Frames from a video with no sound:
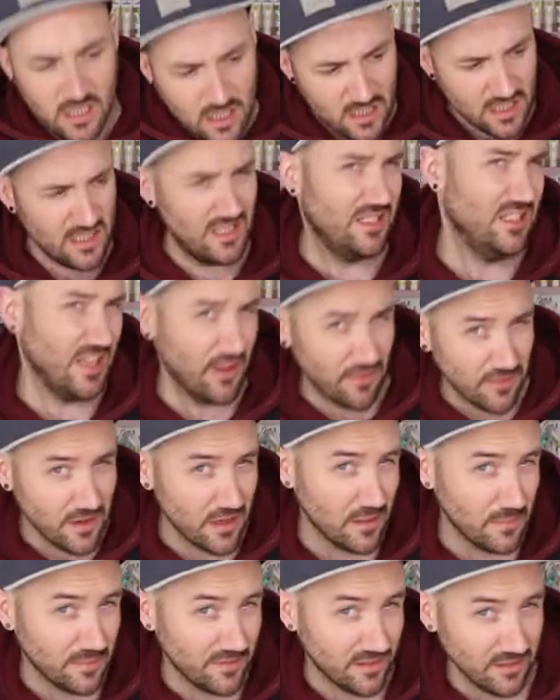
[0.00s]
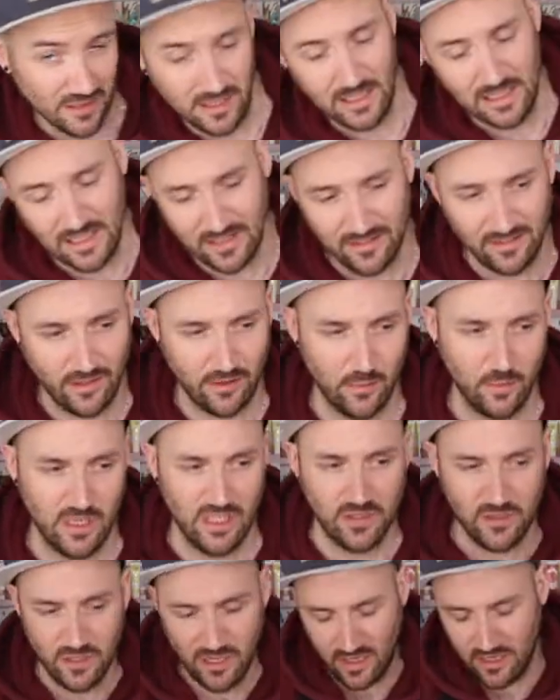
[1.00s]
stiffen up slightly so that when
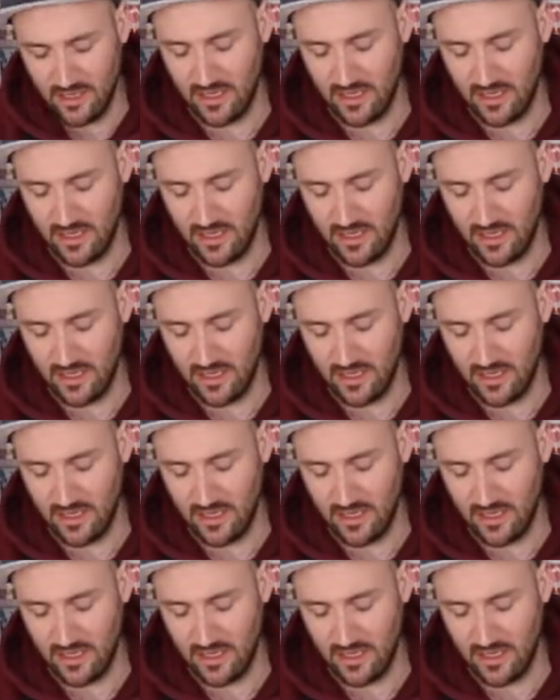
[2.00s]
you turn